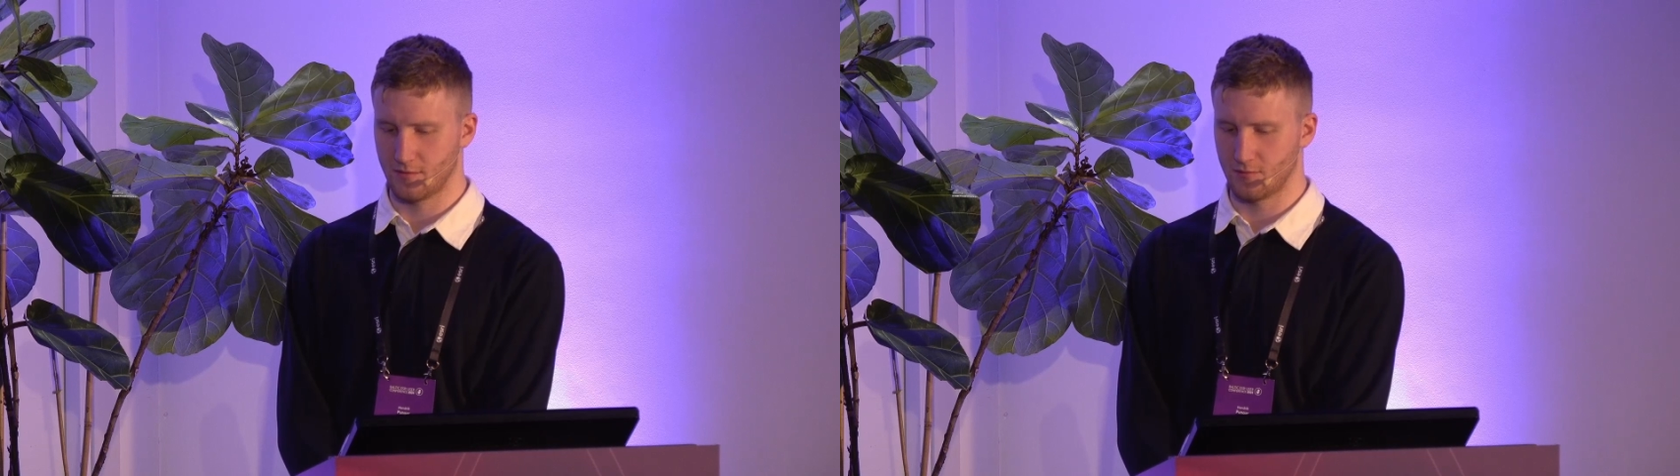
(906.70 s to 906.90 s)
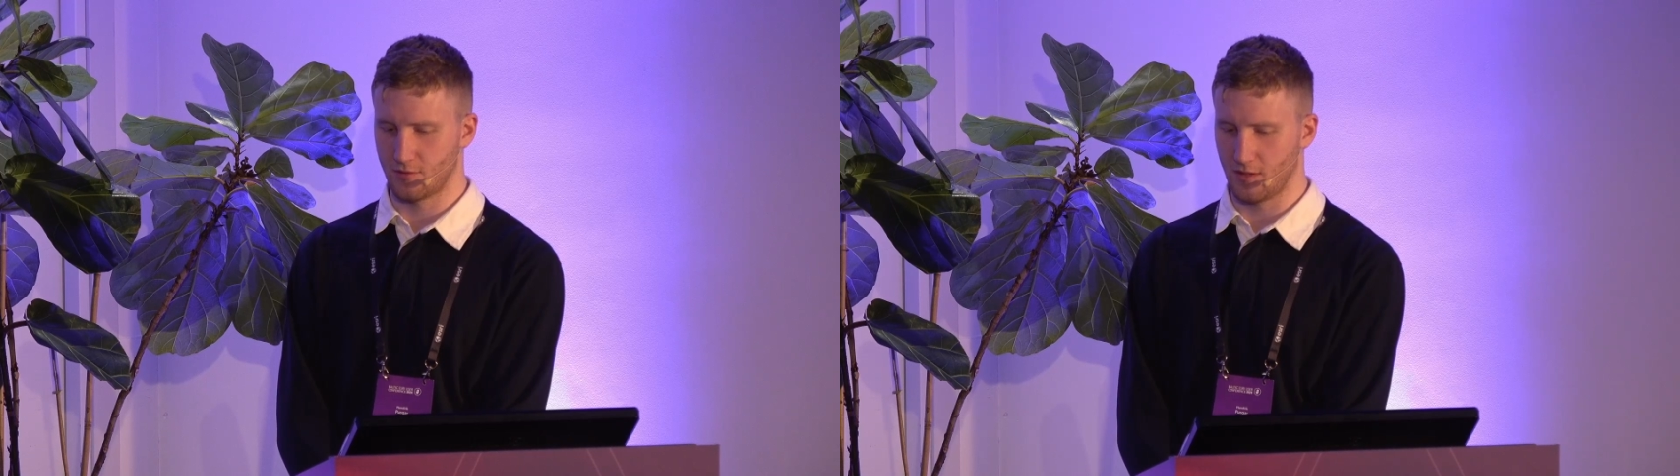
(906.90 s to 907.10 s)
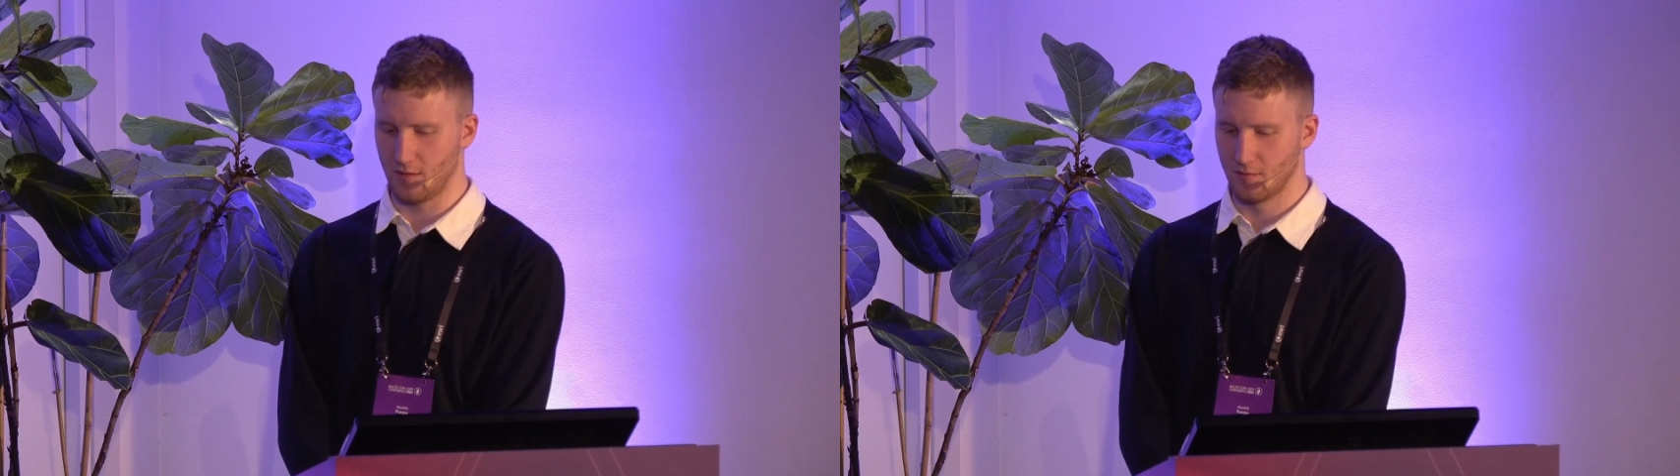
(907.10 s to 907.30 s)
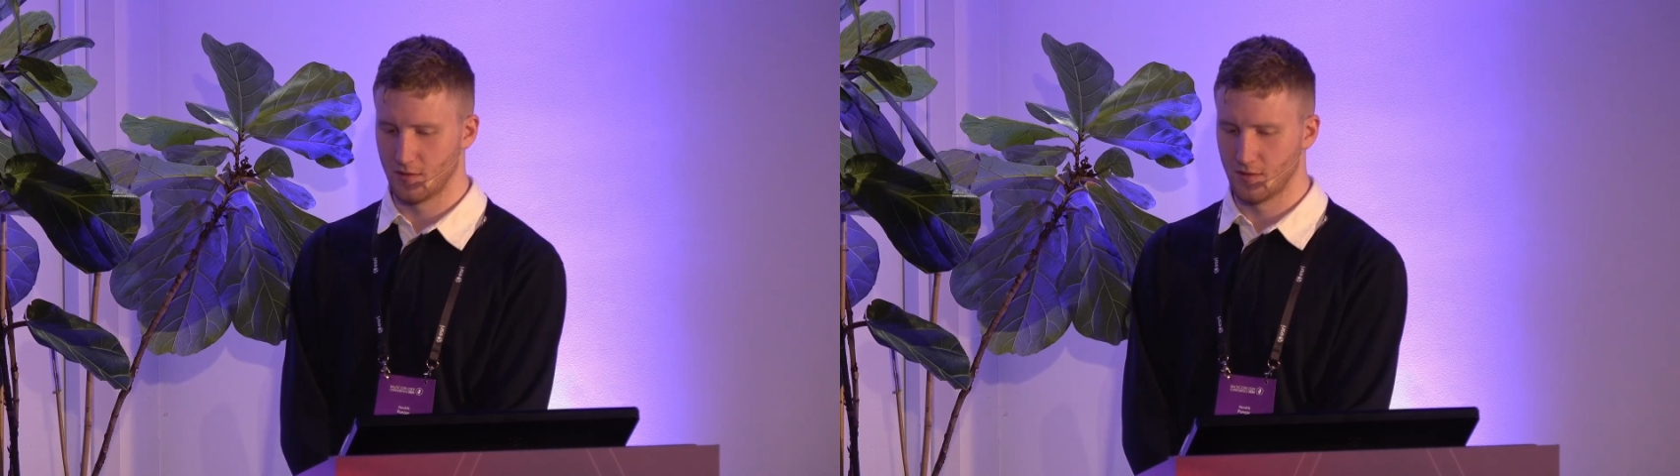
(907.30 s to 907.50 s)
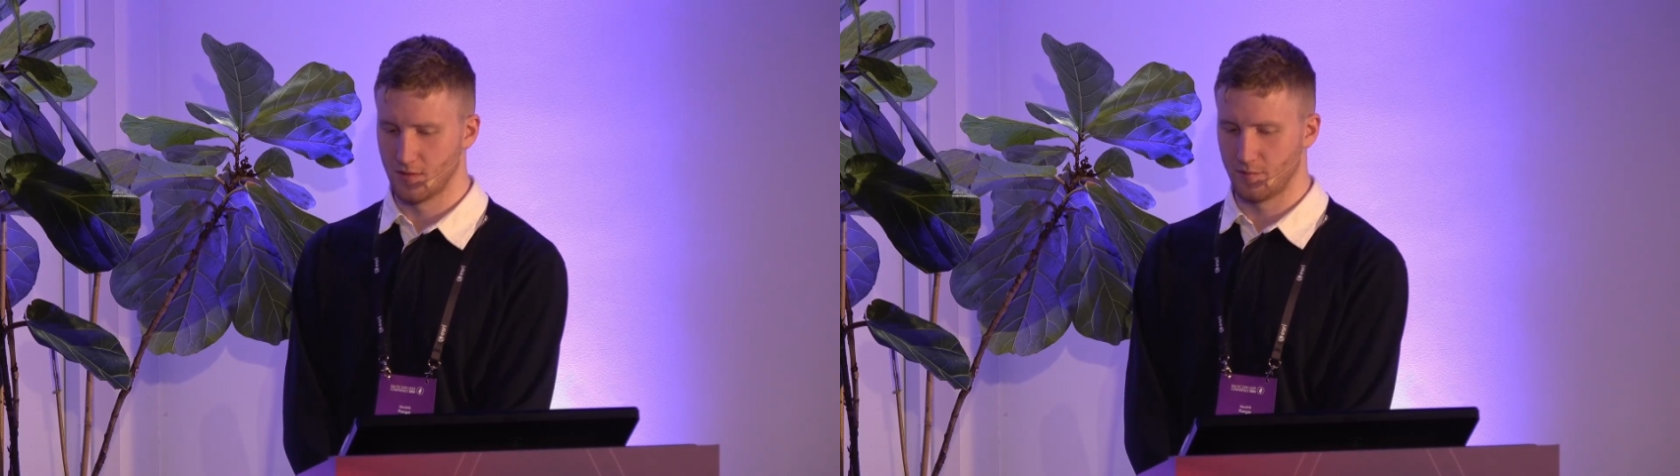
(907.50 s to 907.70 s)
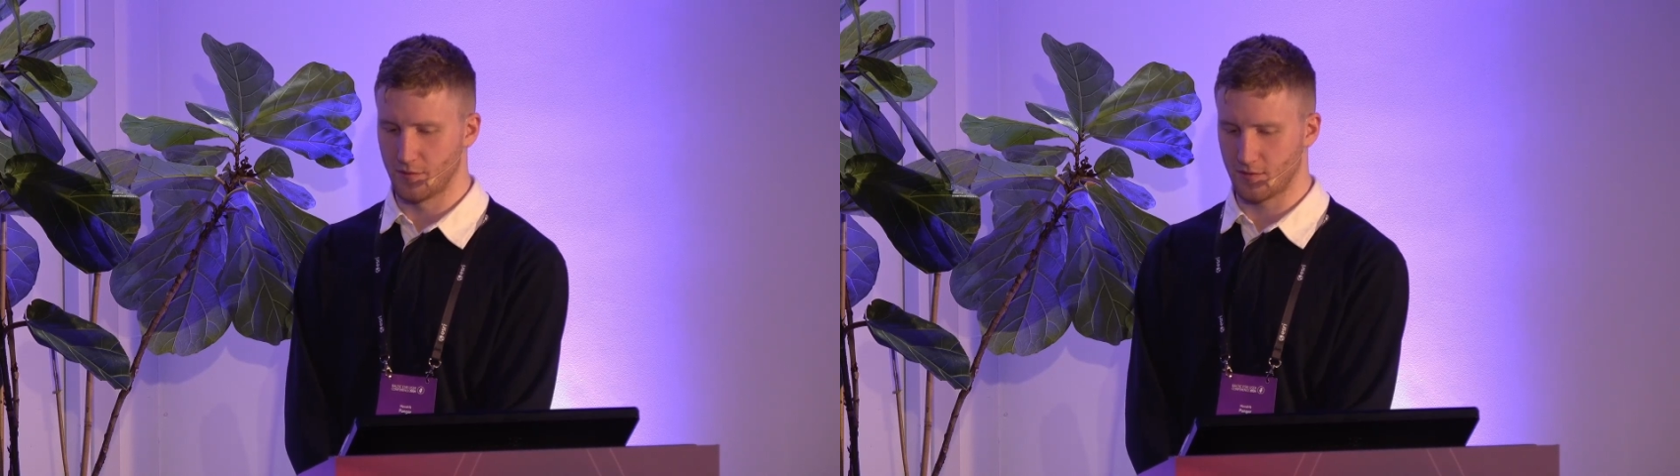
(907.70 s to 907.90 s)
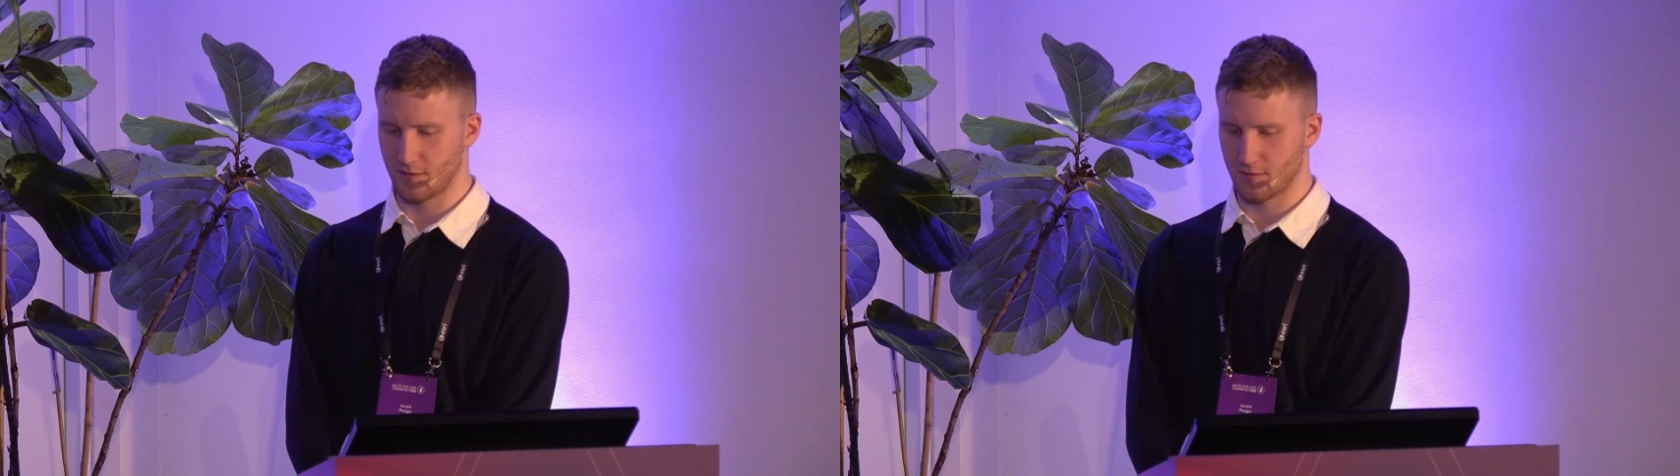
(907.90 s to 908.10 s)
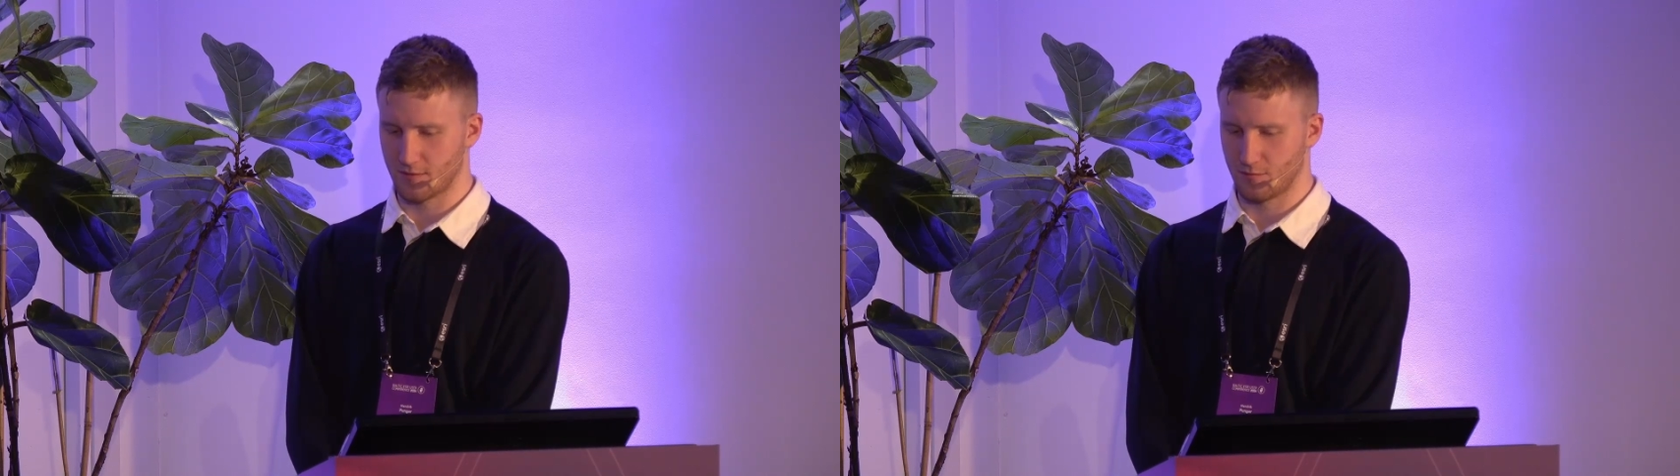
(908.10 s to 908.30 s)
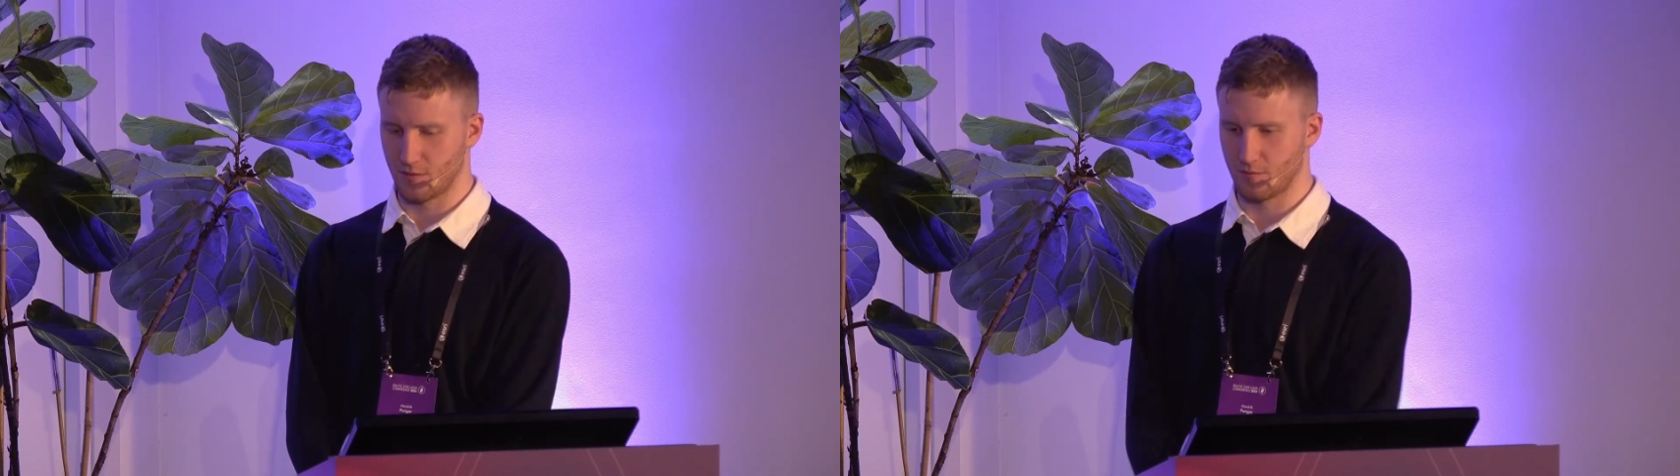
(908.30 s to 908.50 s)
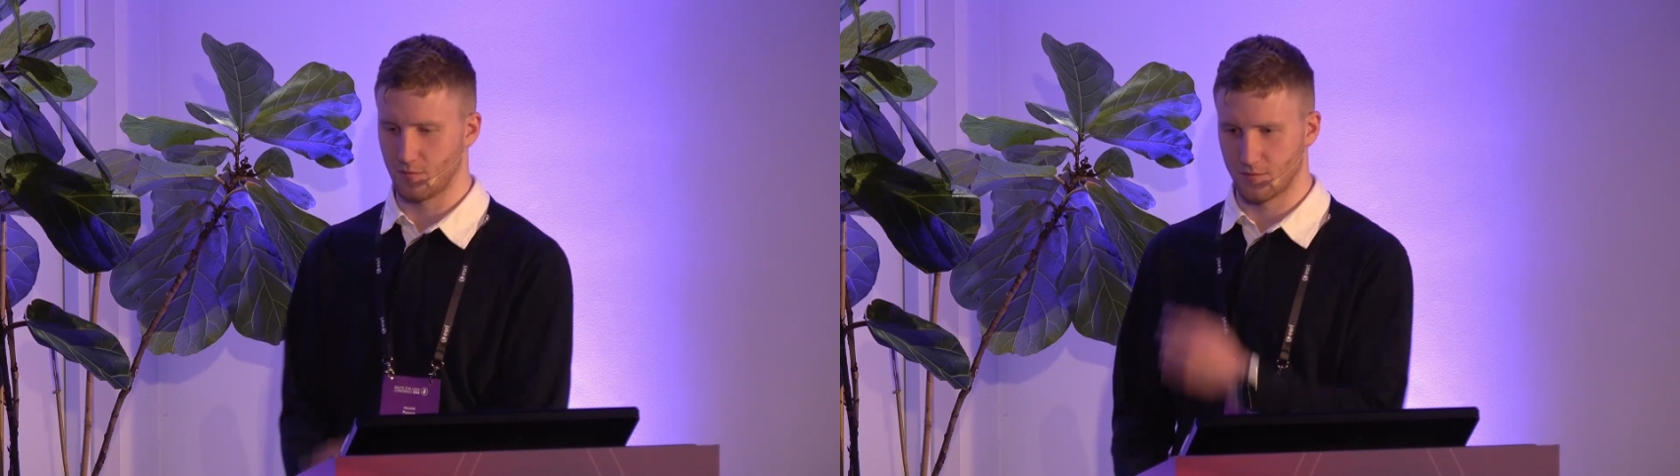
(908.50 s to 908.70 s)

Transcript: tell, because well,